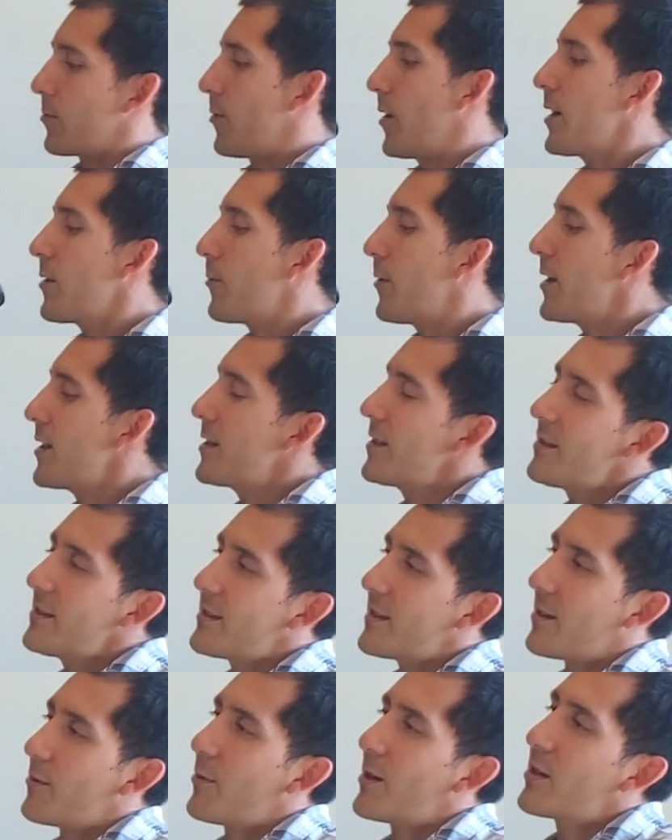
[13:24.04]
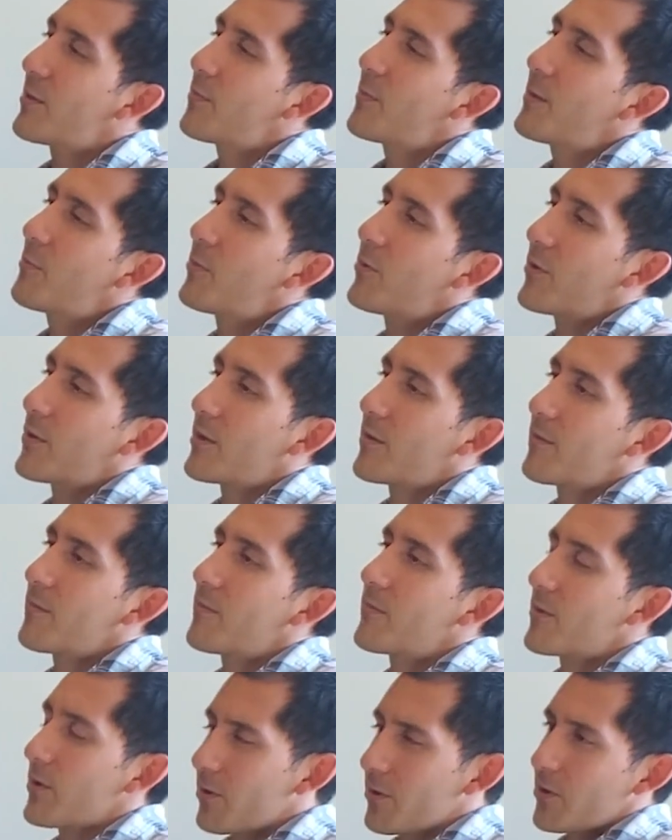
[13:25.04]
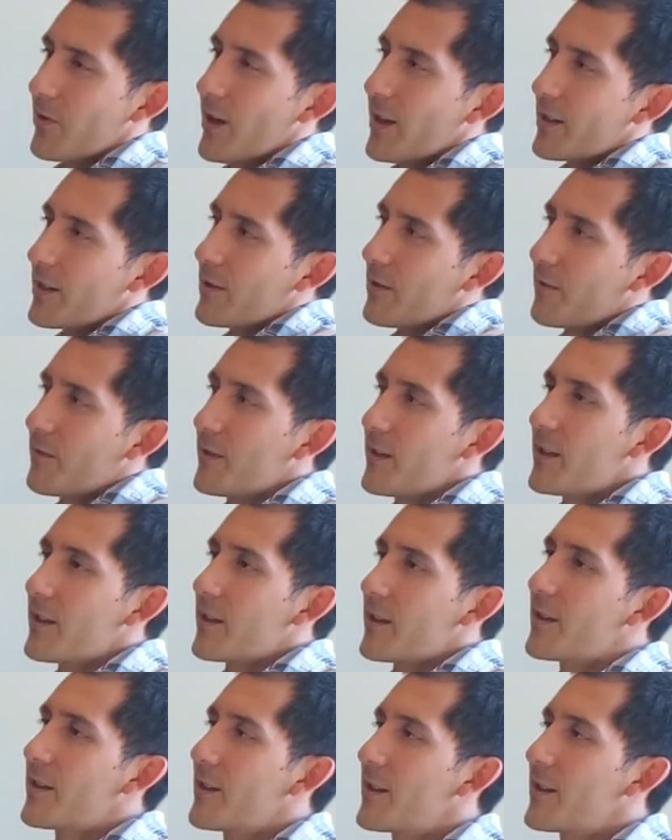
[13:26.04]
why is that? Why are people so attracted over here?